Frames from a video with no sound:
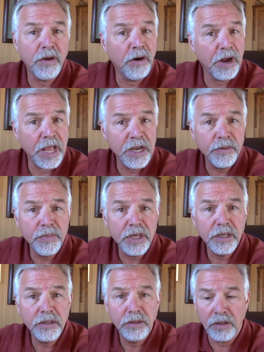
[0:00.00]
our
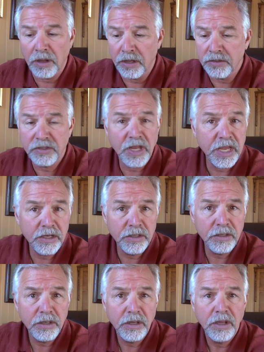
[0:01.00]
enemy, uh,
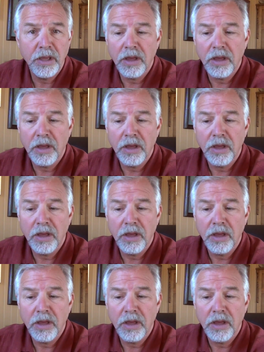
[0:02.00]
Satan,